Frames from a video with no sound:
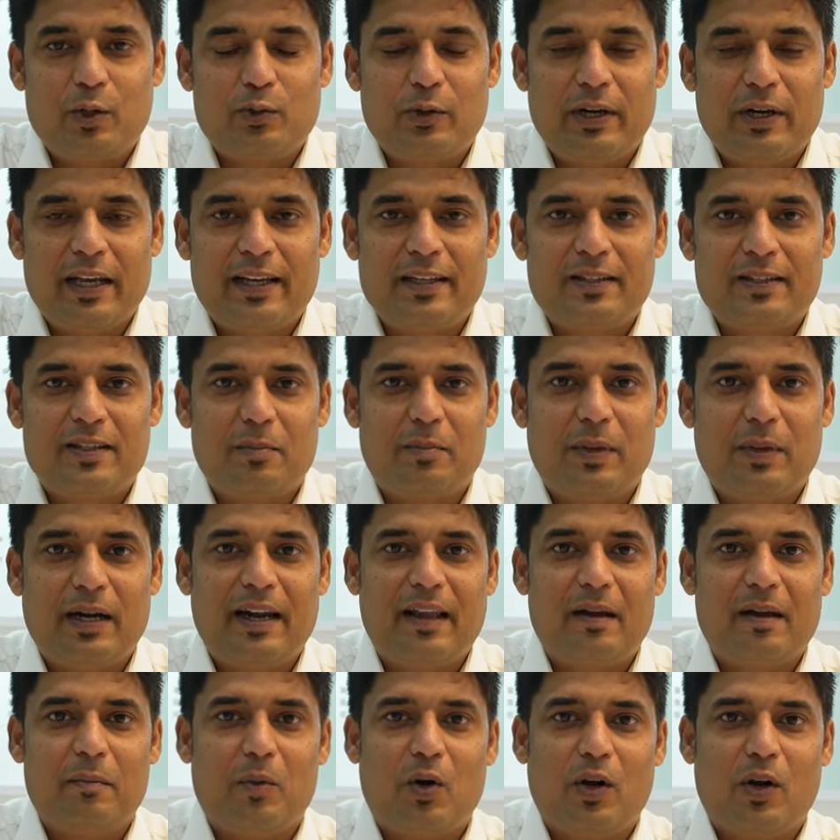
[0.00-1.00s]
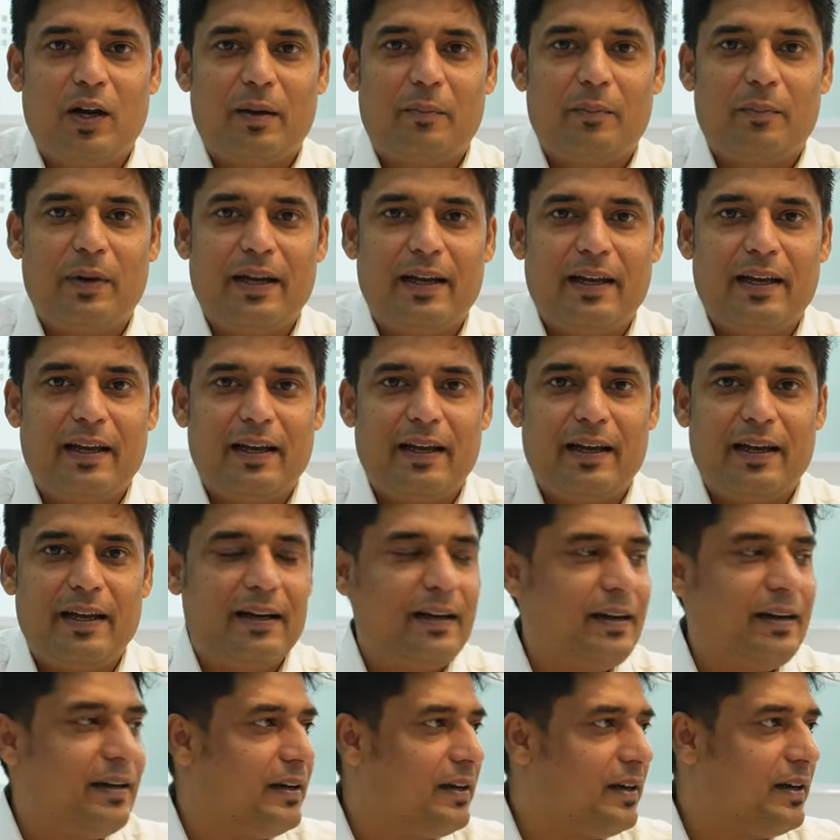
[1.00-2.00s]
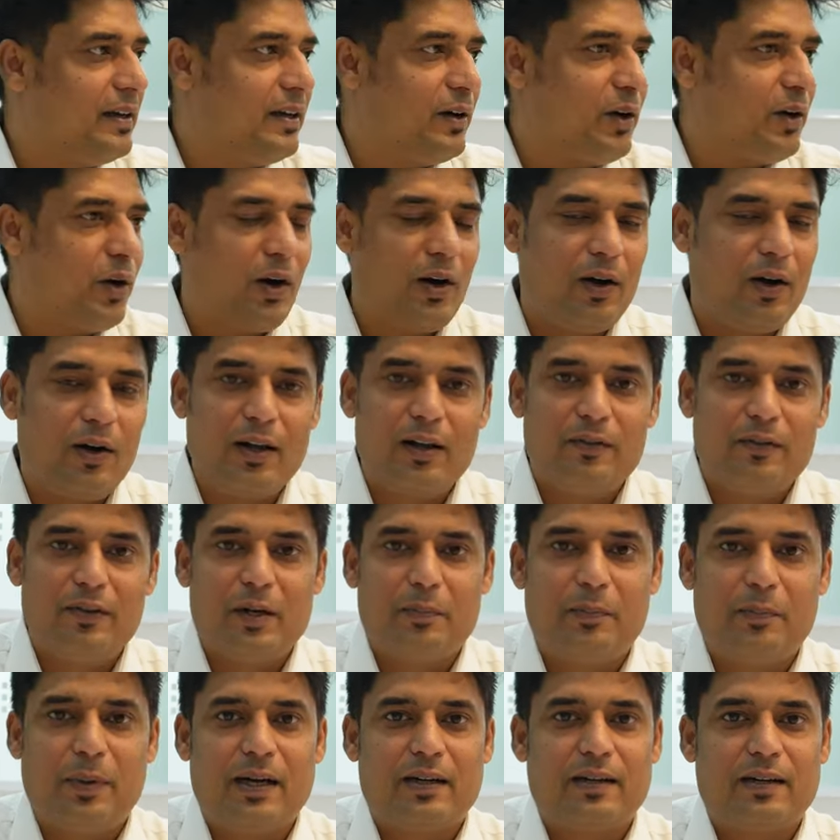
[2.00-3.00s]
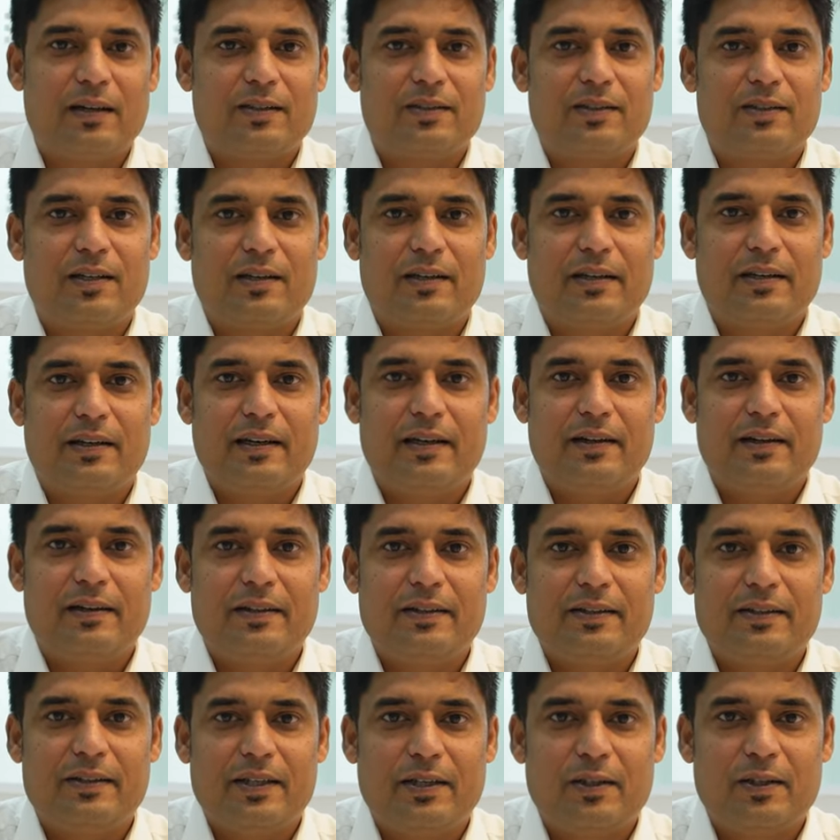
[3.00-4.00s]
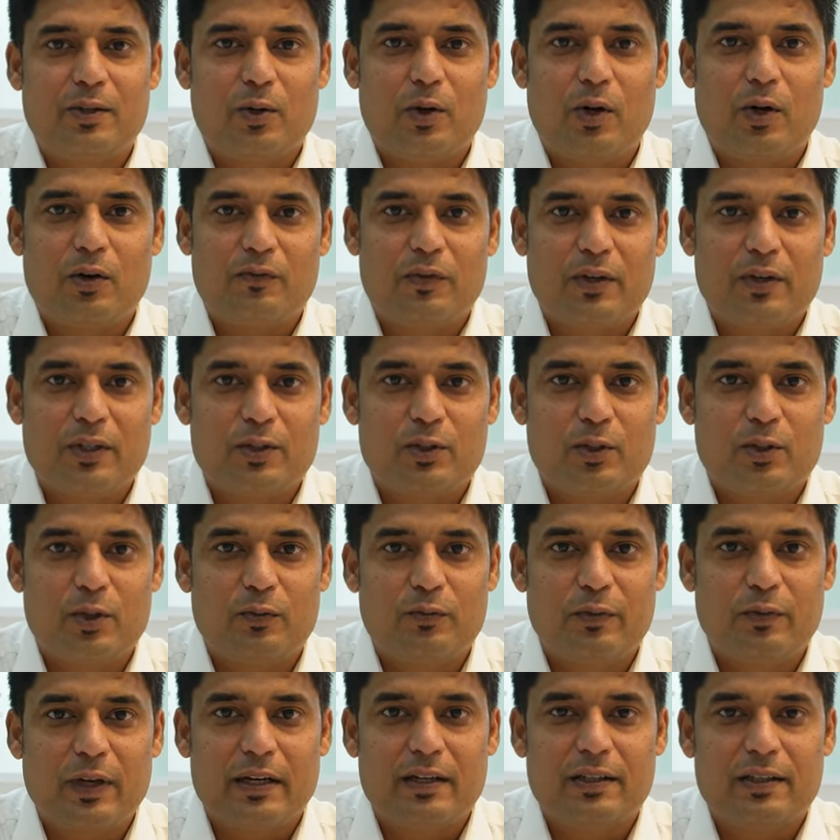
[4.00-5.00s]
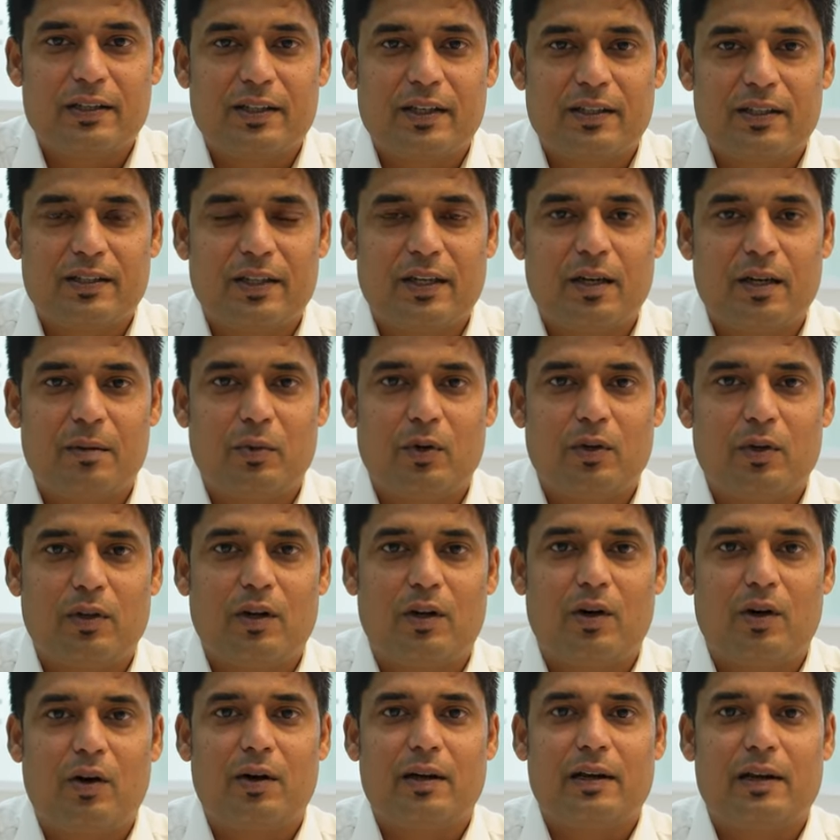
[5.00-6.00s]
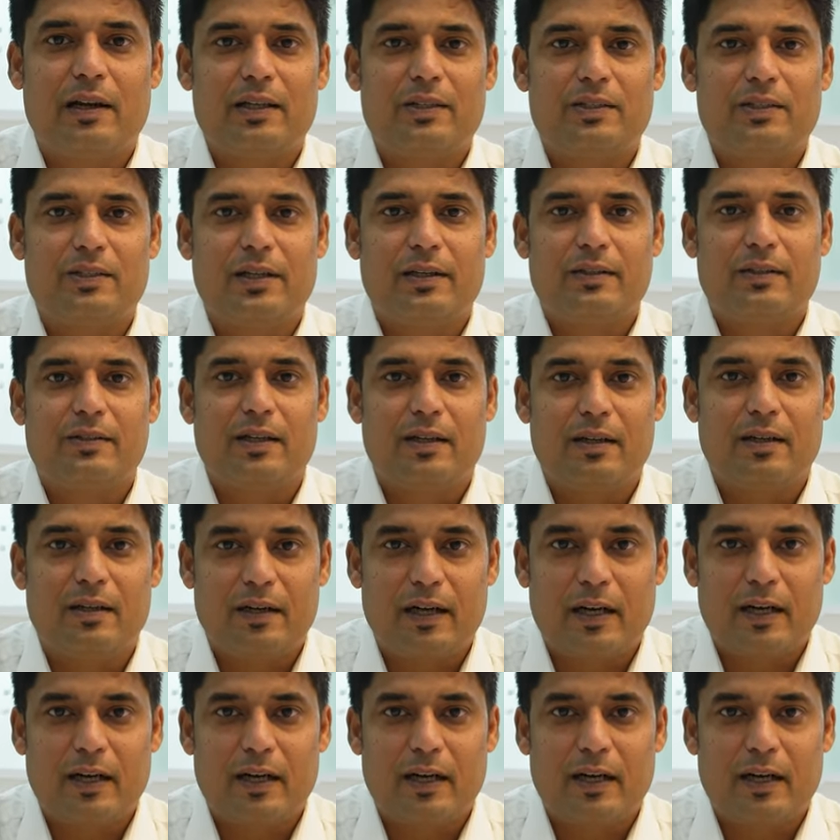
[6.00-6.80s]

Today is a Monday morning meeting and all our partners are here inside the conference room. We are discussing about the hot listings and